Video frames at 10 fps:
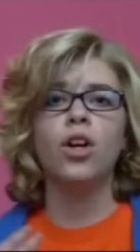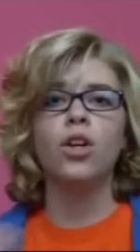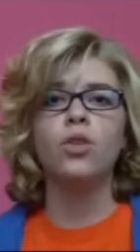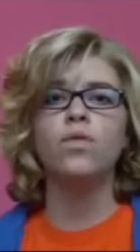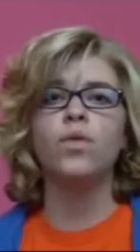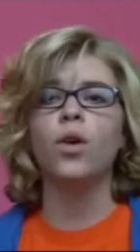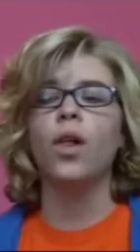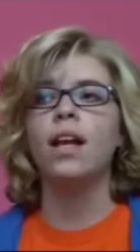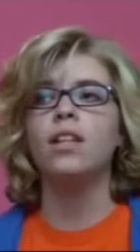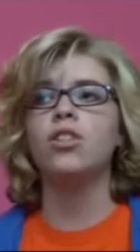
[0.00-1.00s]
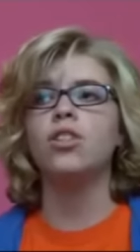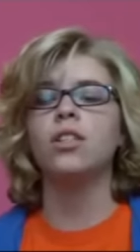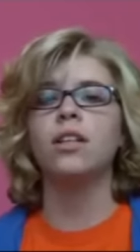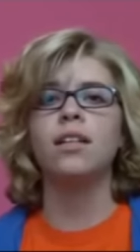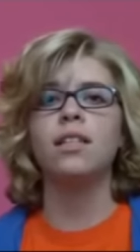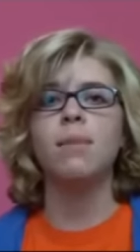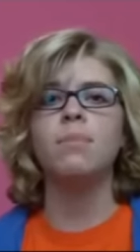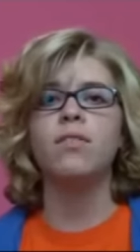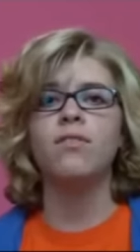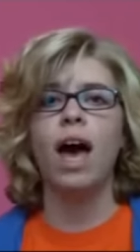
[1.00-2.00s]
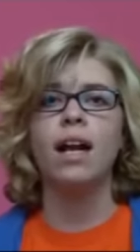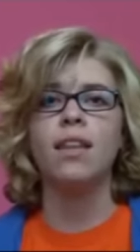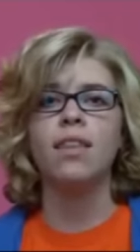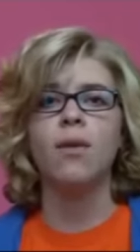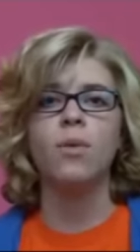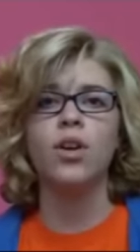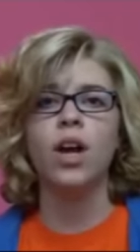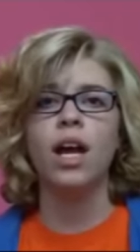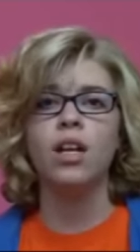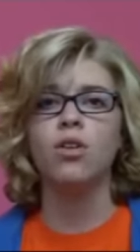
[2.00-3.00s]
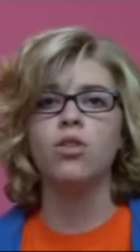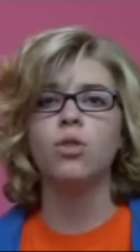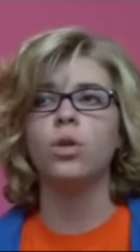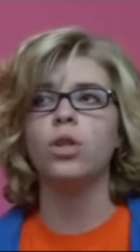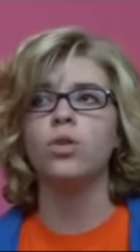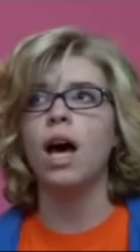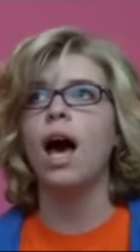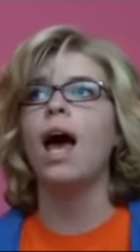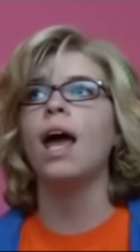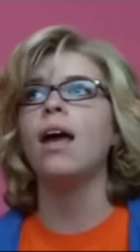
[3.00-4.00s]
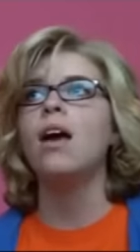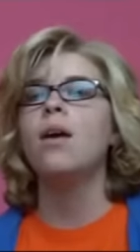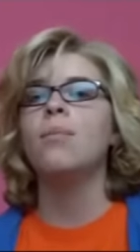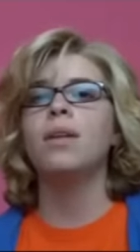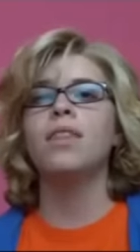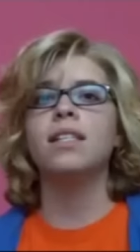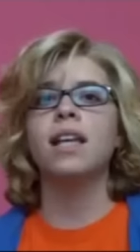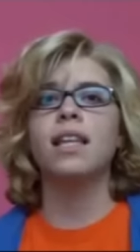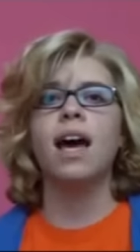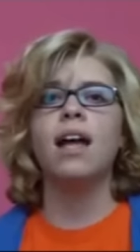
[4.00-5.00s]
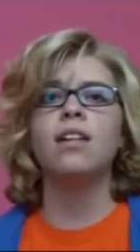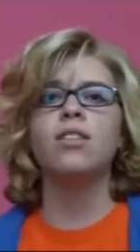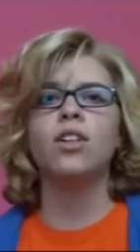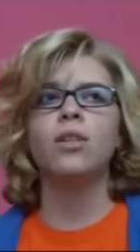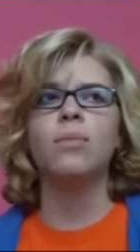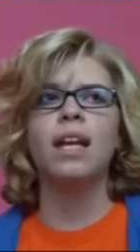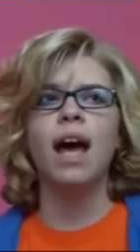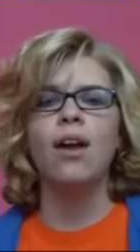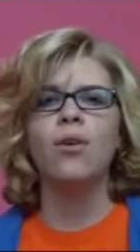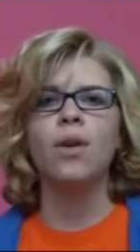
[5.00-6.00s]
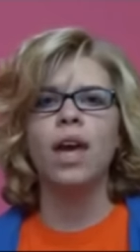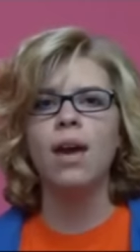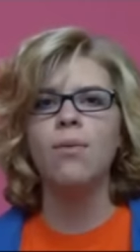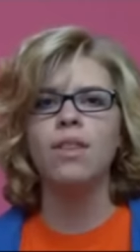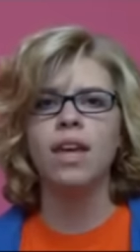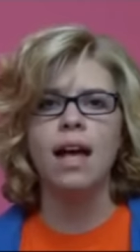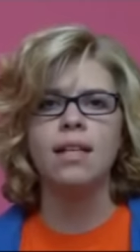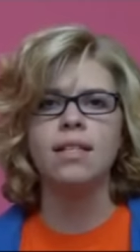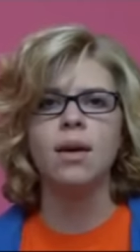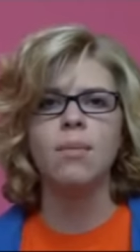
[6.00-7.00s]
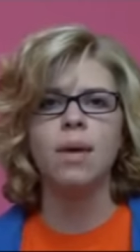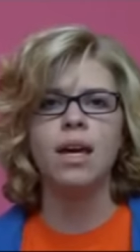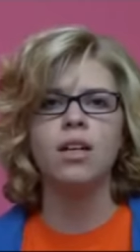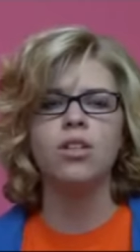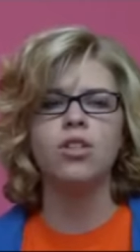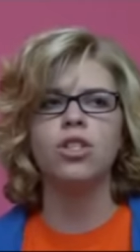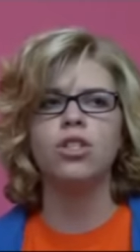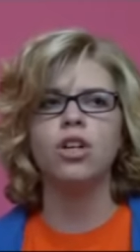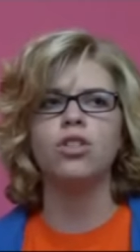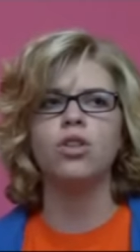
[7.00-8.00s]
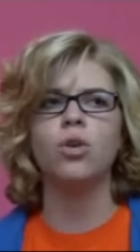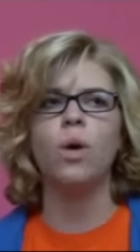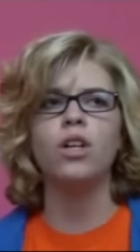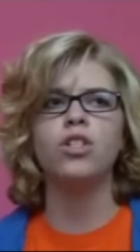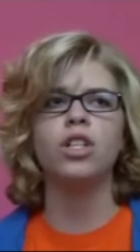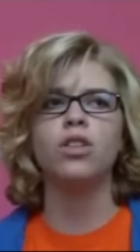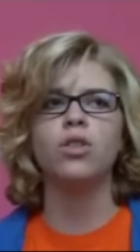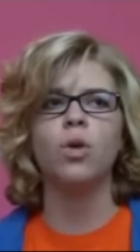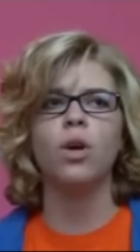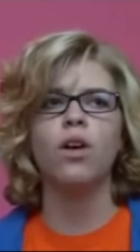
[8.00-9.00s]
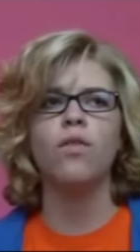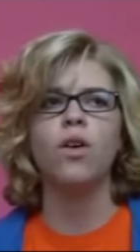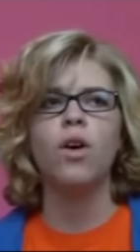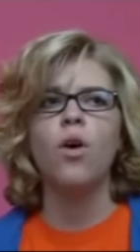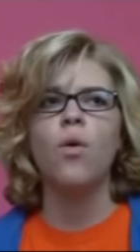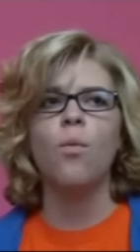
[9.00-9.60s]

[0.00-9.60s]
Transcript: longer useful, and it's just an accepted fact that when you're 80 years old, you die. But things like that start to be not okay with Cassia because she starts to question sort of